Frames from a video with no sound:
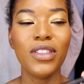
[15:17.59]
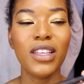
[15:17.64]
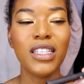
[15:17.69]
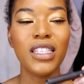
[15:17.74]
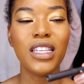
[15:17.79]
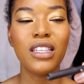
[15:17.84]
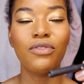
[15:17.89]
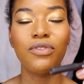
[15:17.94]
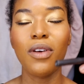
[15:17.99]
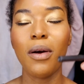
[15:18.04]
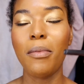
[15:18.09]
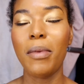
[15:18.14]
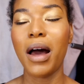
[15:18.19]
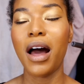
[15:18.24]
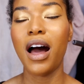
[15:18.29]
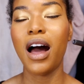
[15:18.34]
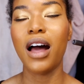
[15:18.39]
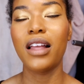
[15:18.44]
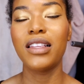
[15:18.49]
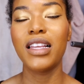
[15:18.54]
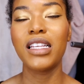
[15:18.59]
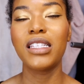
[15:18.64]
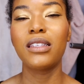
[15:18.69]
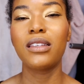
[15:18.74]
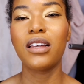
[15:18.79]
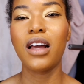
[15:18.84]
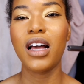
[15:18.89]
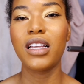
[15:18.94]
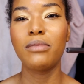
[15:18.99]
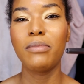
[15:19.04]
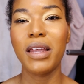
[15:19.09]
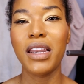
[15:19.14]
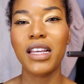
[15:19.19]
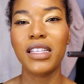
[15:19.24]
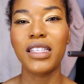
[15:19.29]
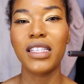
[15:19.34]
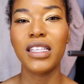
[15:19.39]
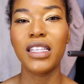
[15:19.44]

This is from NYX Cosmetics.